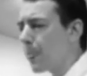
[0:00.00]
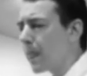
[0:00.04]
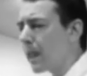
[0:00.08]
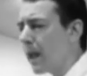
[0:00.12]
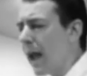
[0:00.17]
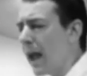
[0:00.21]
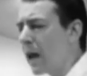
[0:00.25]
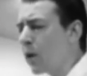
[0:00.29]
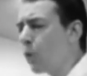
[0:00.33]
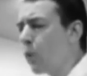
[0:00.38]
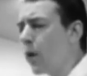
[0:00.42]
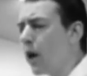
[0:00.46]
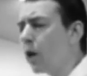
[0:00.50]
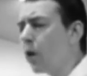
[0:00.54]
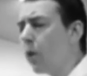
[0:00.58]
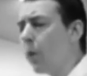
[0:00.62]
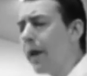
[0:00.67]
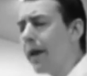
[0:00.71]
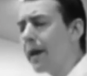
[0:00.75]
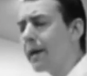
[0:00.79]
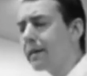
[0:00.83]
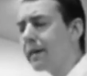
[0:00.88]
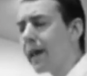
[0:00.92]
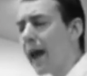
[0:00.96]
And will
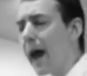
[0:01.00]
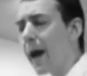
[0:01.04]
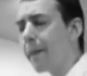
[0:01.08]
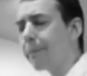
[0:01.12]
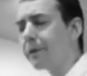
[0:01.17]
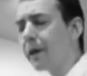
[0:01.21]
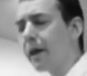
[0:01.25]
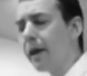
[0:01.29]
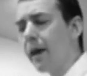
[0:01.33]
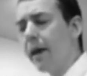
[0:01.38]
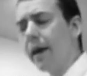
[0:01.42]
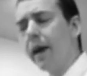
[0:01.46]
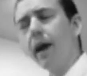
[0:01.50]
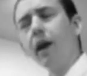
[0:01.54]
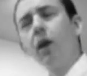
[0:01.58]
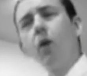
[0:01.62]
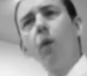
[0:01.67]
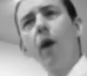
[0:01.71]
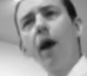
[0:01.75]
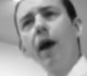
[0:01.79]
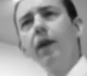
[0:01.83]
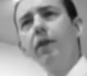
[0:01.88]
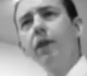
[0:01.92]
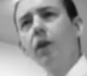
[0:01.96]
we adapt in a
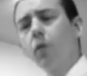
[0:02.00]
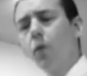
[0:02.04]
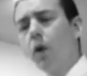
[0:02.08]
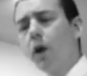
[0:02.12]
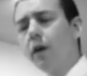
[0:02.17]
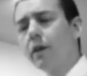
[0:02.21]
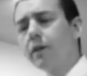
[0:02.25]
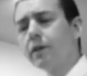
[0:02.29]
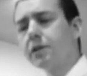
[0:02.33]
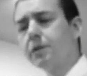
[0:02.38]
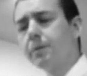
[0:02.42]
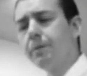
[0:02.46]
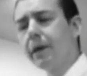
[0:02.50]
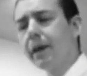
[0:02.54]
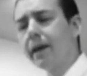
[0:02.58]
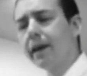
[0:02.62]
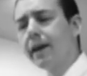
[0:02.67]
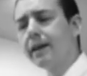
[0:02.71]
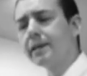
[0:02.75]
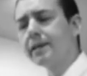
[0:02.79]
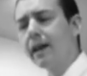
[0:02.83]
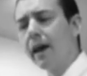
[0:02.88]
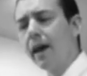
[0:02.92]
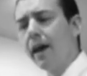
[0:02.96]
way that works?
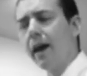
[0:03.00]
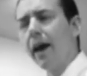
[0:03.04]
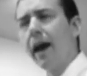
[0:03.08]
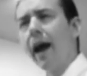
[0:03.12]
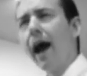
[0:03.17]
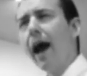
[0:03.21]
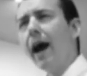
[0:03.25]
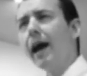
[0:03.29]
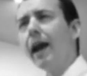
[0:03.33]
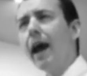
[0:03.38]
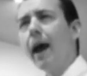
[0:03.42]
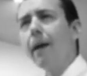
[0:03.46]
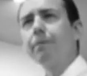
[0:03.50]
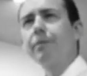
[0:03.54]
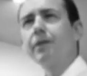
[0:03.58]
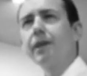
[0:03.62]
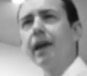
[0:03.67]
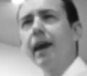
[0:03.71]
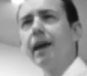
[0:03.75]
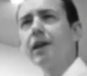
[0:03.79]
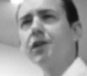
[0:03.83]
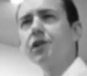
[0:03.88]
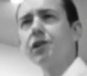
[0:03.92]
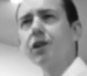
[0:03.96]
Because
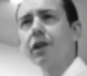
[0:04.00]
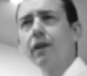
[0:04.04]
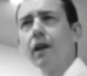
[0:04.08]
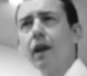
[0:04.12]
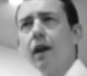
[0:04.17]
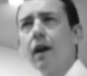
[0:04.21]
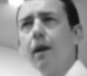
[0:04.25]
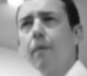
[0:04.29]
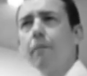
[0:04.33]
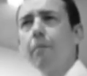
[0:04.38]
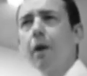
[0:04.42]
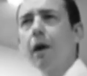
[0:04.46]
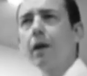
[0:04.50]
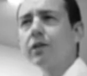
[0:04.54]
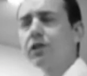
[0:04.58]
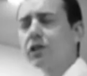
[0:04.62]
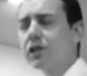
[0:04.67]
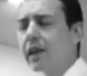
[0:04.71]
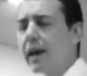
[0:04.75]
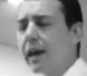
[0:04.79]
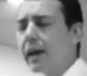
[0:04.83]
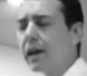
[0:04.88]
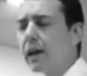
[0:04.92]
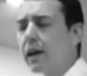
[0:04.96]
adaptation,
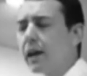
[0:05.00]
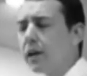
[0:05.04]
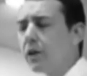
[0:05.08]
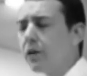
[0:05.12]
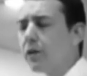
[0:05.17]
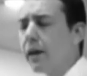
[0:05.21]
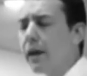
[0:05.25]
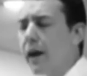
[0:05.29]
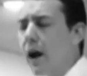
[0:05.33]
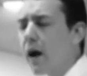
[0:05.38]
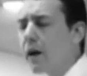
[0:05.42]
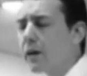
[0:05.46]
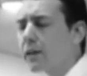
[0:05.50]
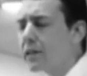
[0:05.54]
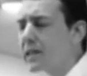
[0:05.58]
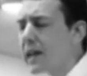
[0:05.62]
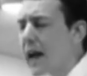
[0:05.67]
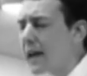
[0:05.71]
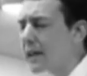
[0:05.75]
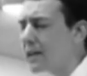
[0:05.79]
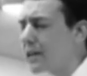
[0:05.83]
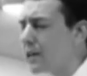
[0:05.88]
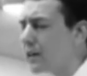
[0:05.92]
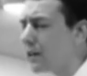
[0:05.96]
particularly our
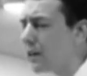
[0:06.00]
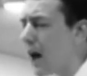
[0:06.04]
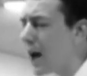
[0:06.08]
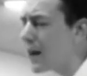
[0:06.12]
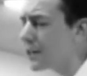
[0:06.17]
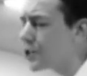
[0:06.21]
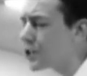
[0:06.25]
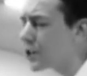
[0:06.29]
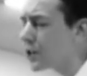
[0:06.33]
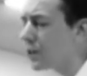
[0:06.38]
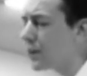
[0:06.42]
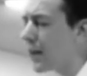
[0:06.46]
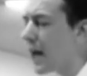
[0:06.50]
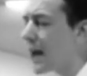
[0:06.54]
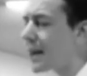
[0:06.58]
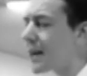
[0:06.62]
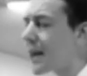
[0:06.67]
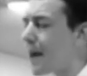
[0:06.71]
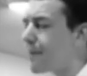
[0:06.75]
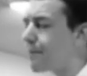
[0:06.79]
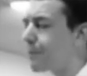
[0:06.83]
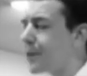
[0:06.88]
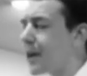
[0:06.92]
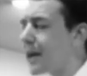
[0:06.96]
technological
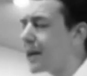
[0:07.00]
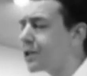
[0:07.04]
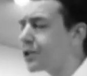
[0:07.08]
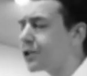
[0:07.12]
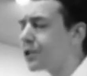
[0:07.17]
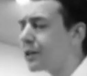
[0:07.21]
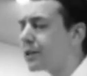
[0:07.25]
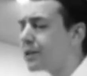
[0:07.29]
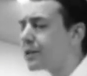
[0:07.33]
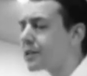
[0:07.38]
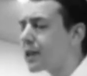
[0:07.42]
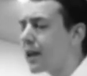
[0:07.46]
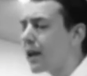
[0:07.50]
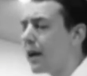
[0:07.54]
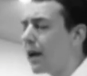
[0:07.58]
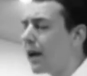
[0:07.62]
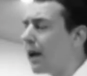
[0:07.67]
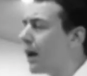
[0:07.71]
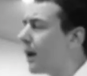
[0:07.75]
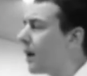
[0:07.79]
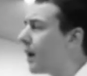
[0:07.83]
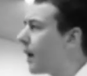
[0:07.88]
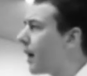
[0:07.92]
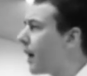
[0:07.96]
adaptations,
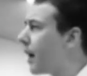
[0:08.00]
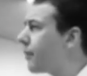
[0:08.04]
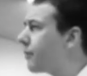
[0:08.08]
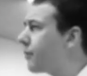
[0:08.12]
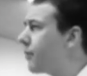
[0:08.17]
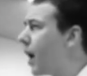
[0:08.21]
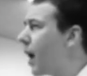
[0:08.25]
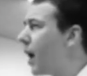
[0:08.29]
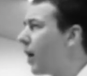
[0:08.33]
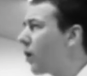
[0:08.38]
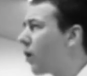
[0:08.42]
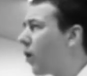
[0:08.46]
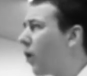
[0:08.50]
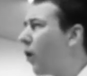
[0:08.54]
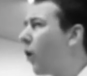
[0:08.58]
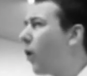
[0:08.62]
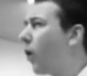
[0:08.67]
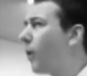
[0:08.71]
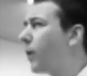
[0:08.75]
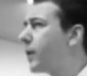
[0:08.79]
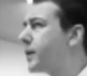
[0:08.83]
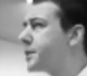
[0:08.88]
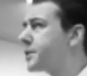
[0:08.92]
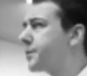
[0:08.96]
have not
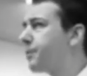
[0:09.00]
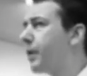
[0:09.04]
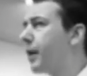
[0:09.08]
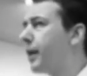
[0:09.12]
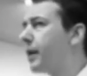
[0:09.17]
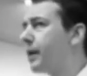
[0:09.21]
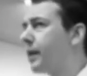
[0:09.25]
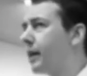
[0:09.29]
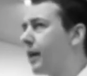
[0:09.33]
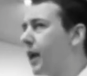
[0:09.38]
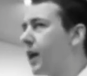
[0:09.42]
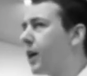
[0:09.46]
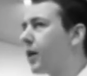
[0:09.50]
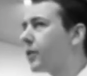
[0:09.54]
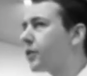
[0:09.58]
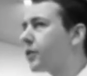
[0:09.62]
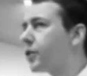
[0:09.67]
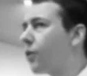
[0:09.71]
always been geared